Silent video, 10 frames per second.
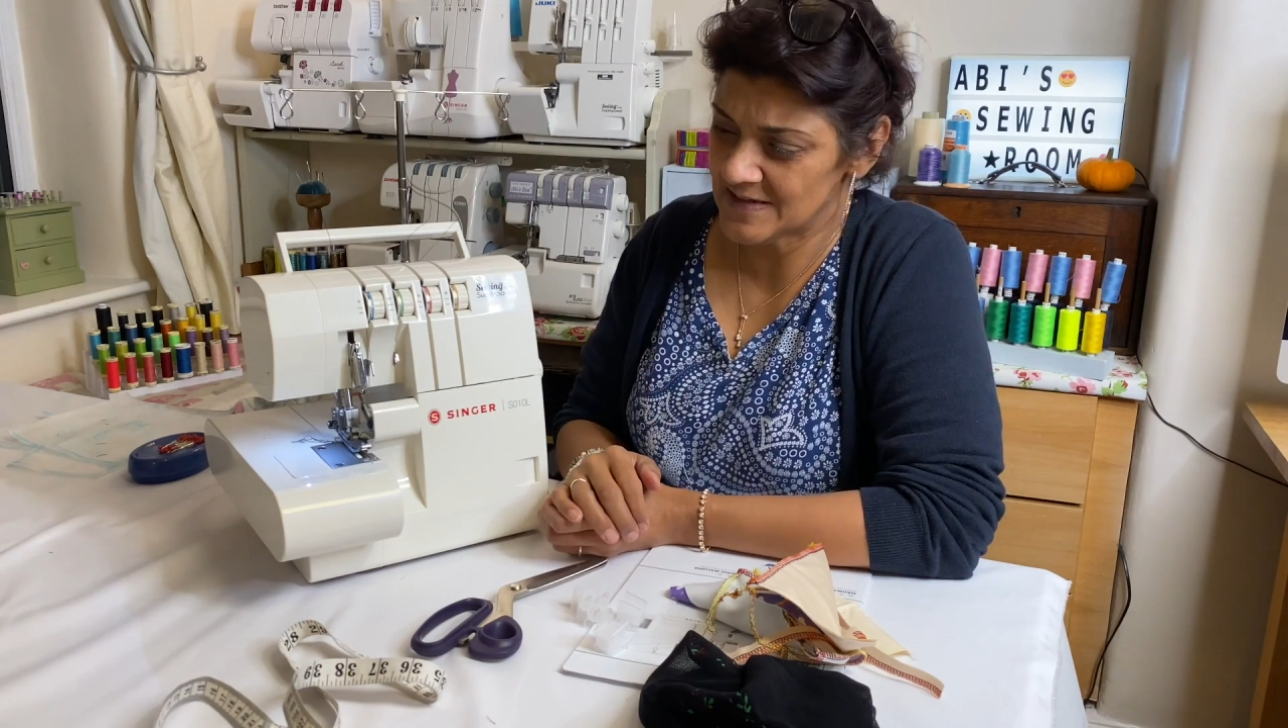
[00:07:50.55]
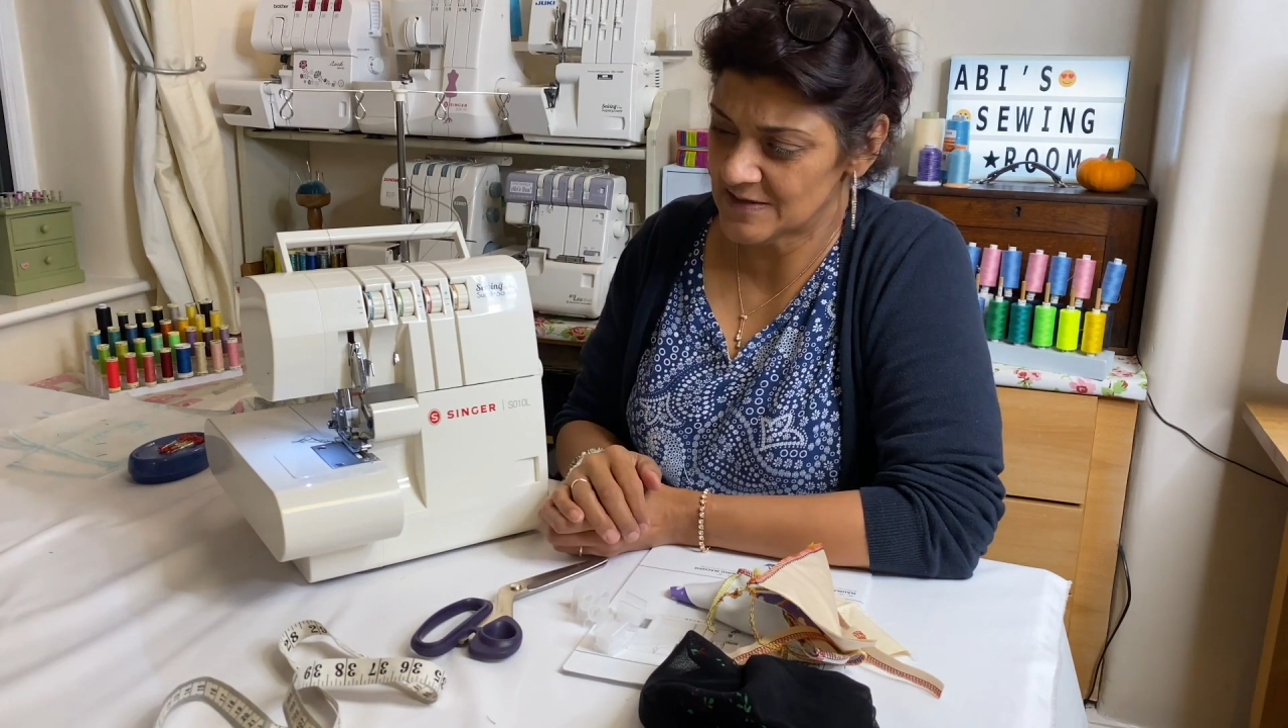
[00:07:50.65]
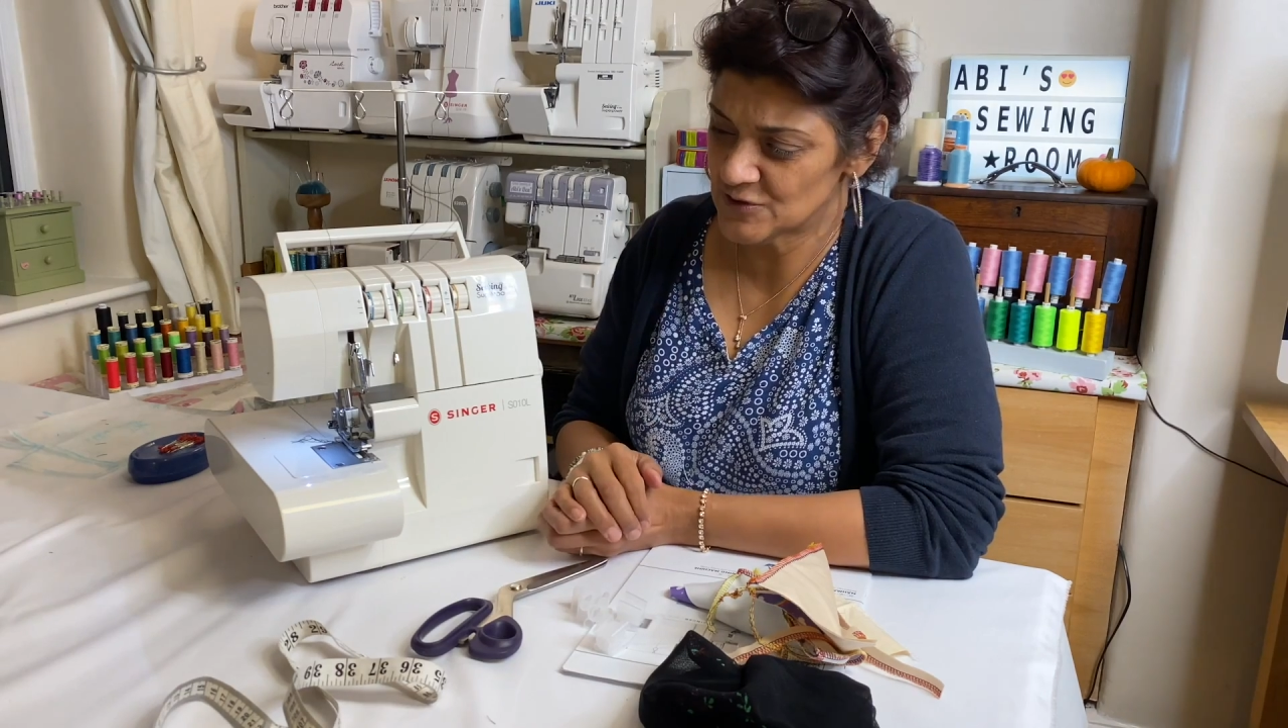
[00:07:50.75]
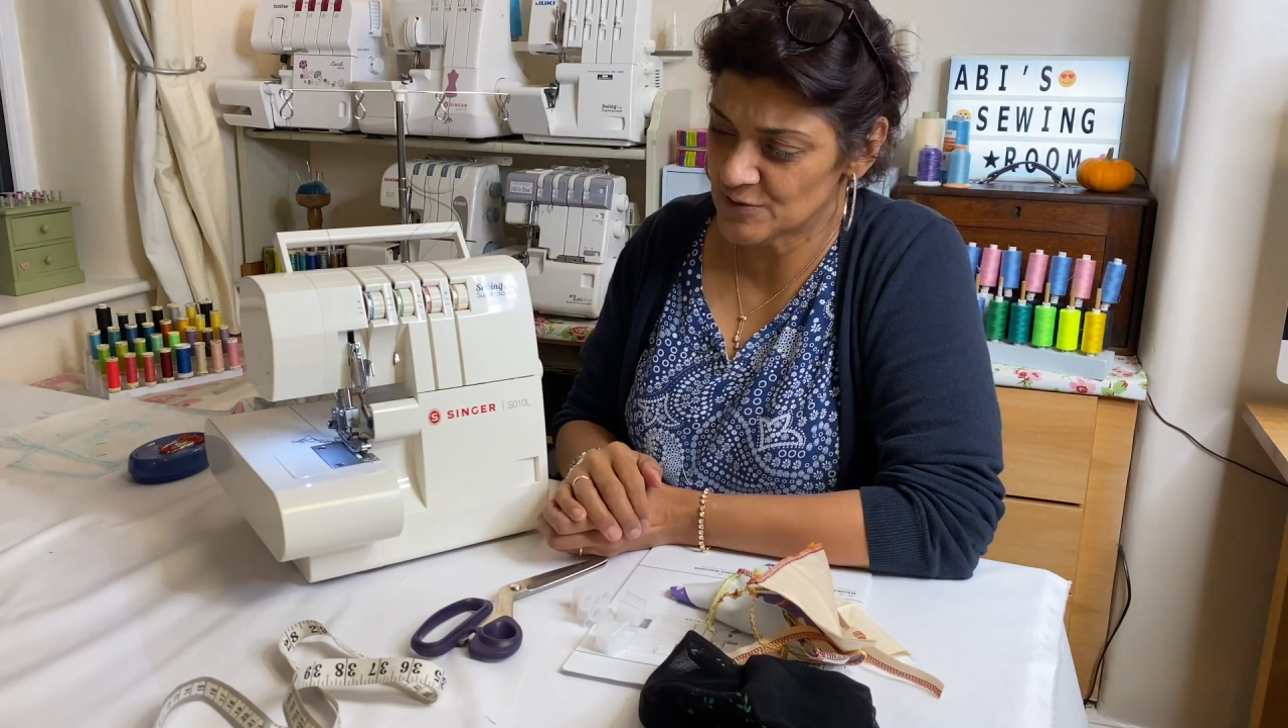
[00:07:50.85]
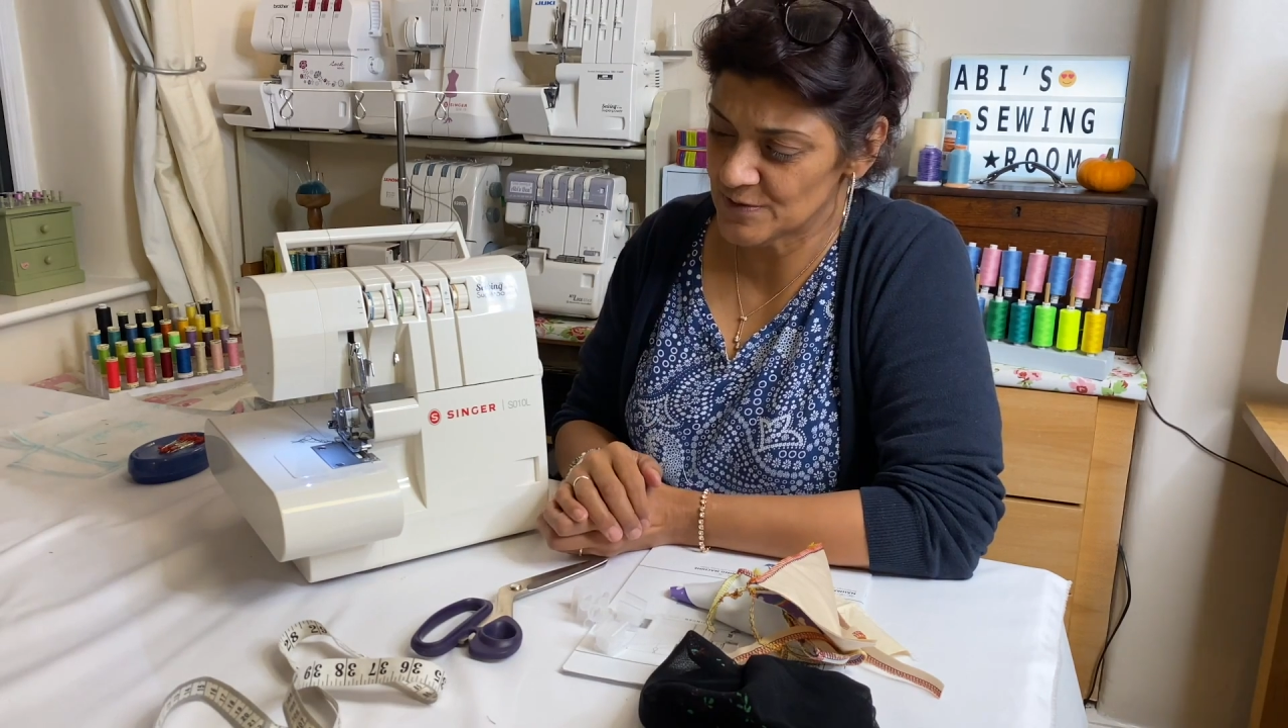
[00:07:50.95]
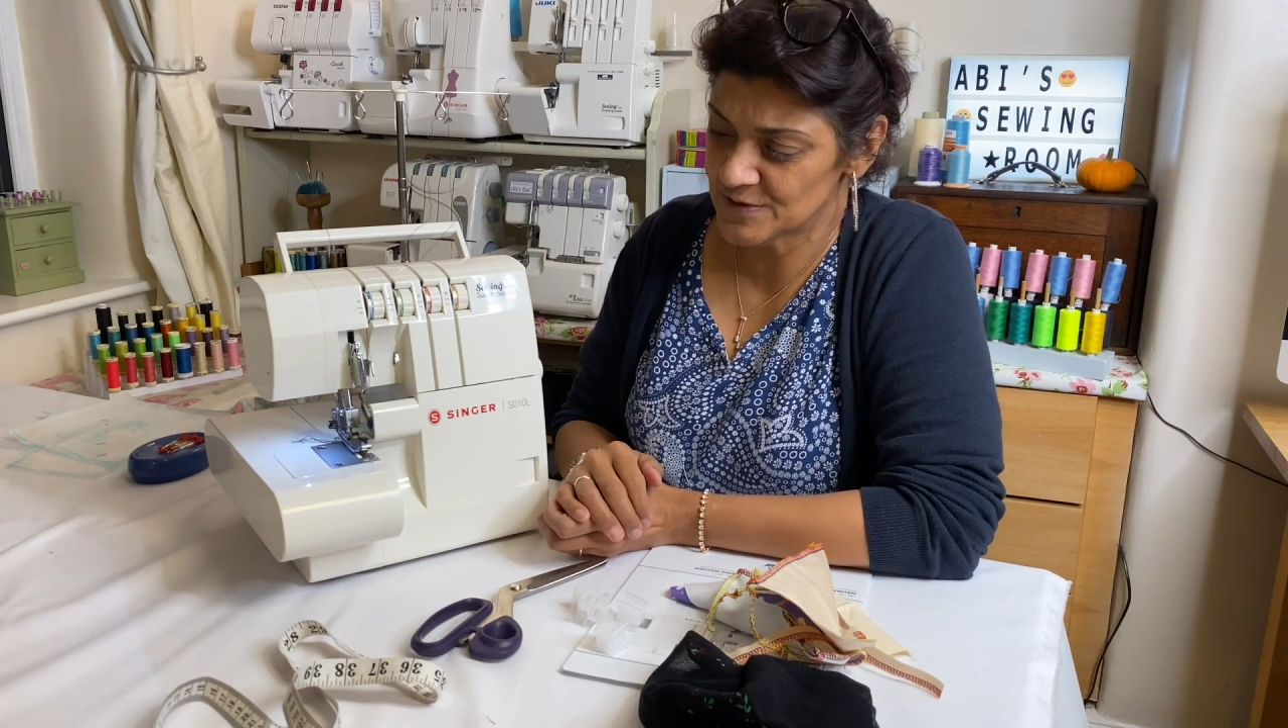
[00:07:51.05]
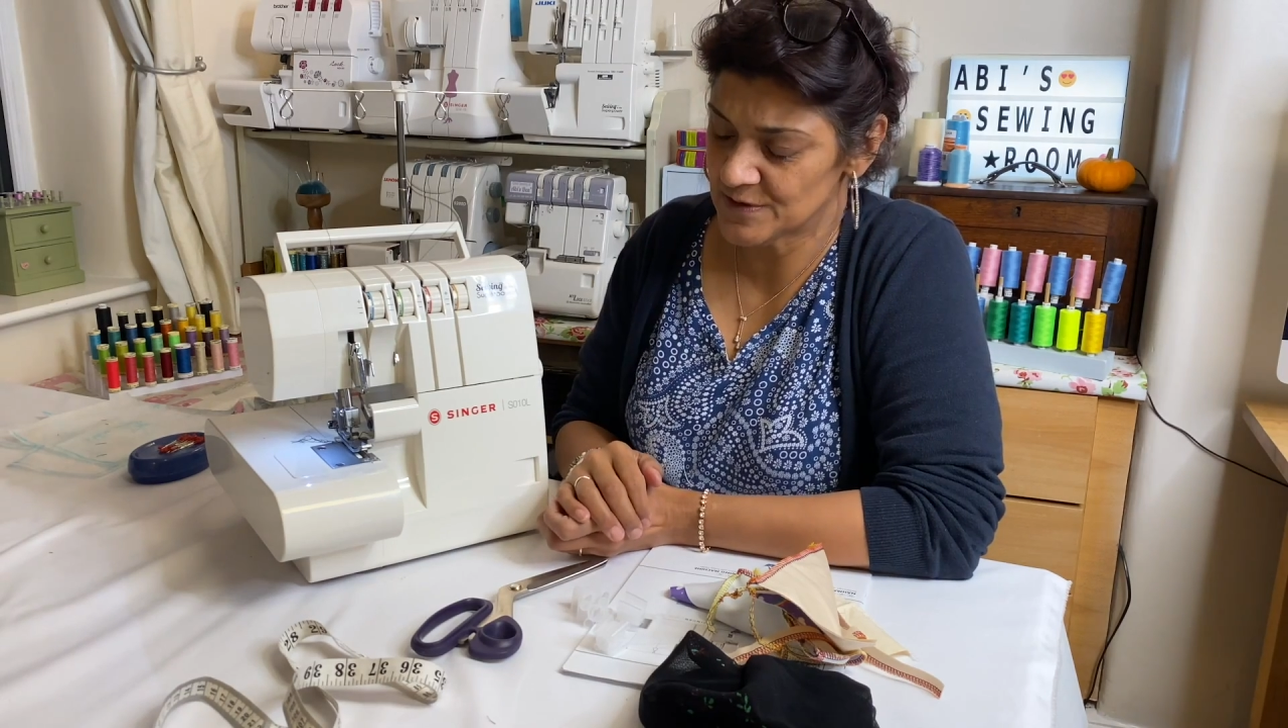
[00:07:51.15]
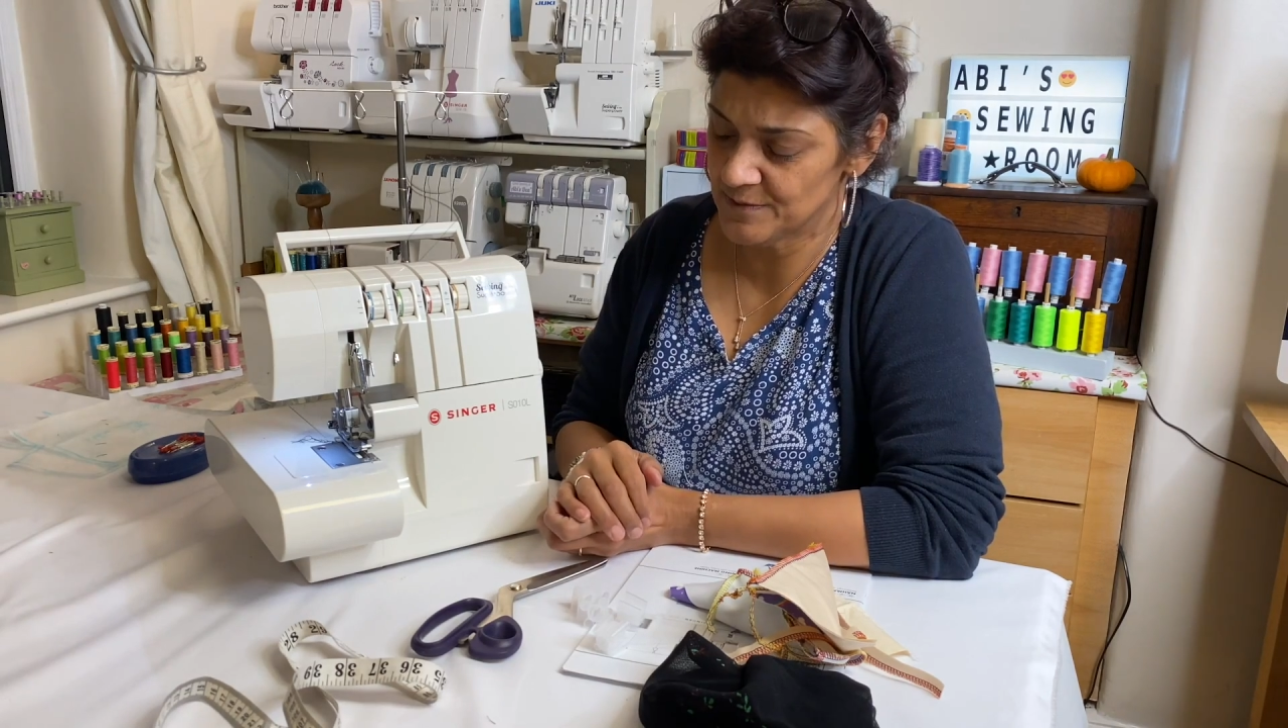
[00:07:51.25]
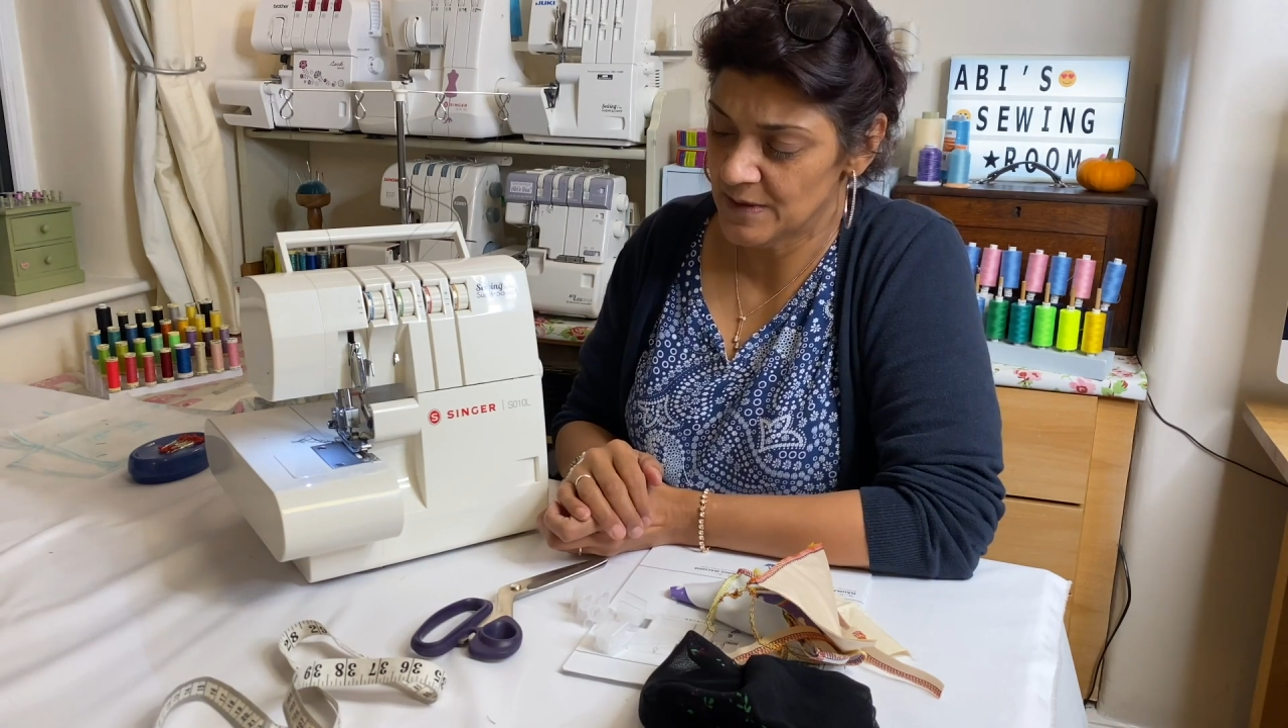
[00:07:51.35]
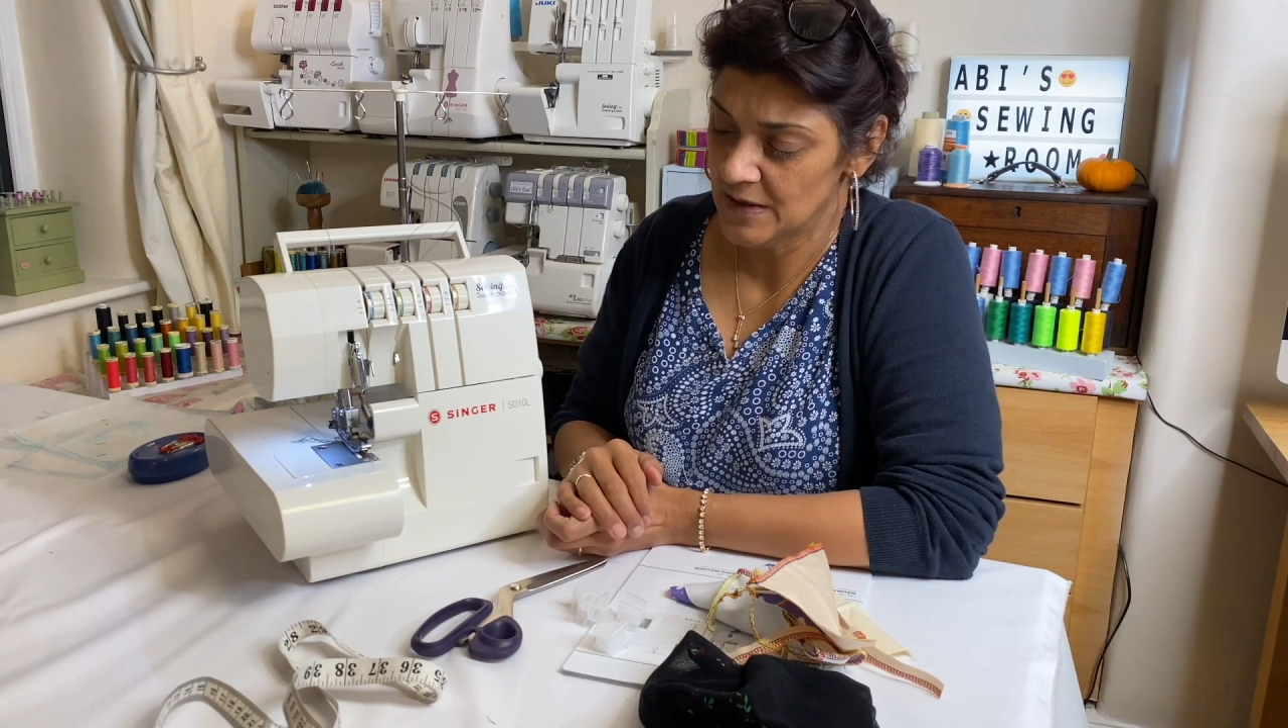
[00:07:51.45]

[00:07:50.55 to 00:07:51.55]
it troublesome.